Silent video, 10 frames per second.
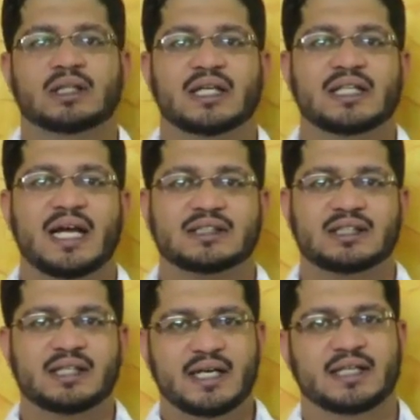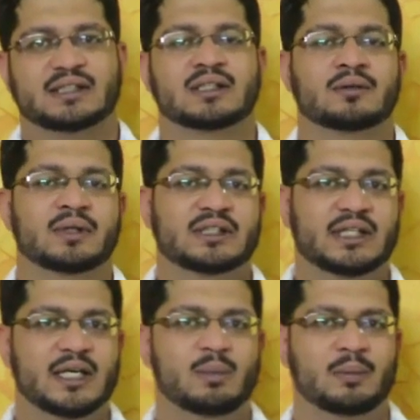The next case which
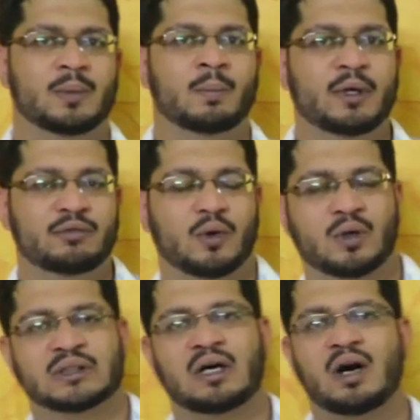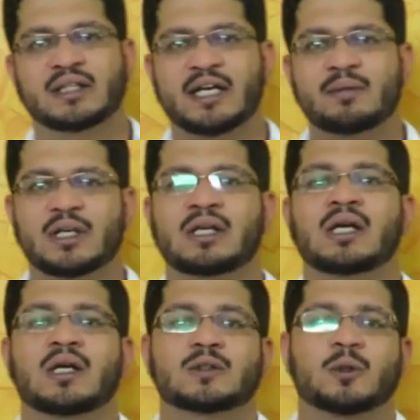came up before the Honorable
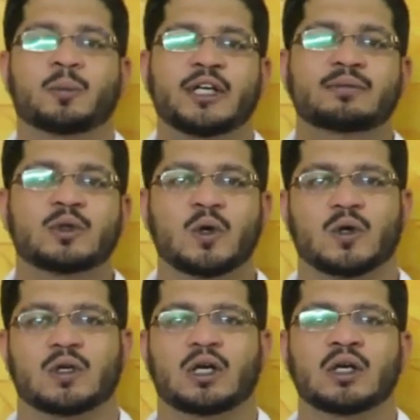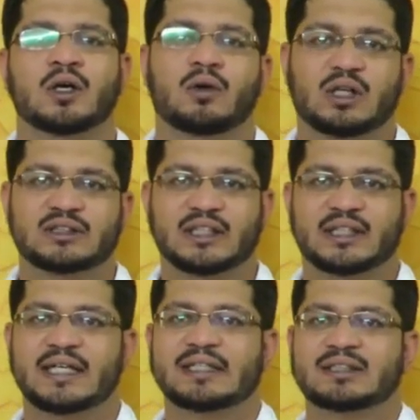Supreme Court was the
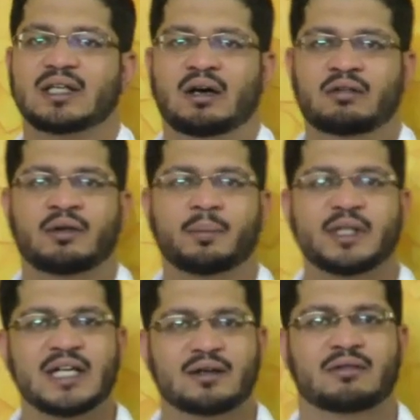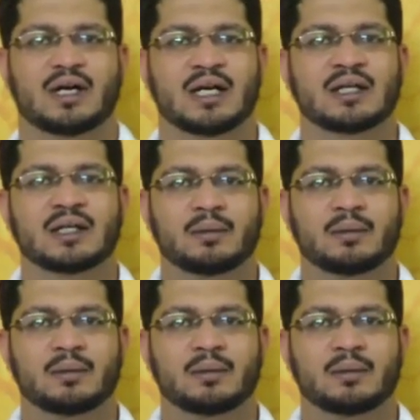case of Minerva